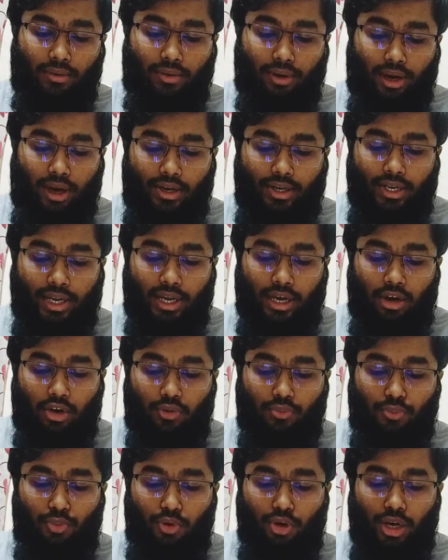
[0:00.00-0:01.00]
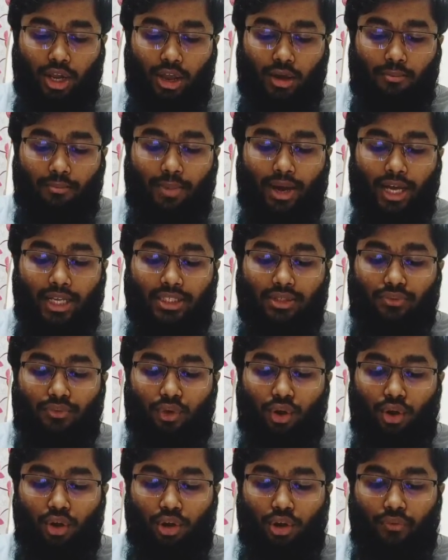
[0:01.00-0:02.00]
cardiac output, much
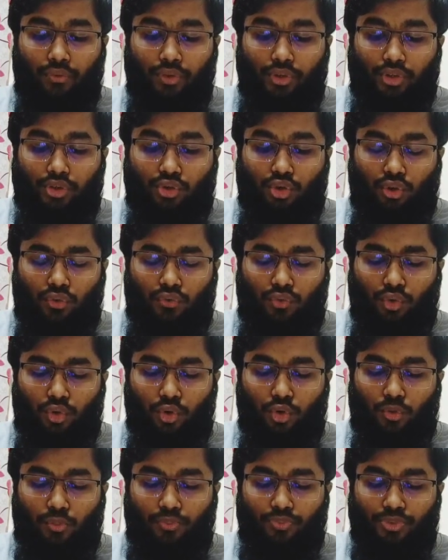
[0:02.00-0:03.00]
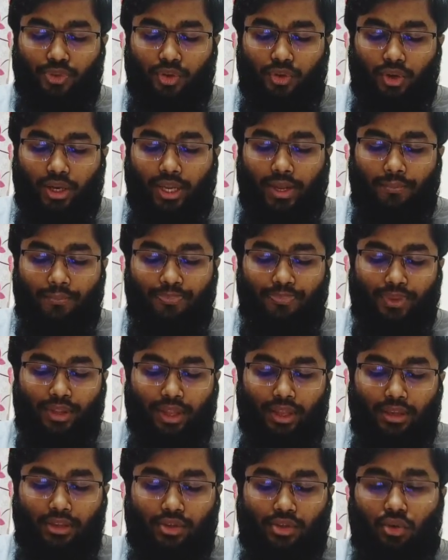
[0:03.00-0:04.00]
fall of stroke volume. Okay,
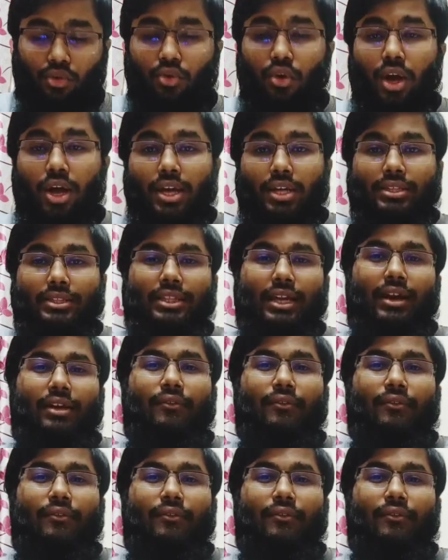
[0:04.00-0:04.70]
so the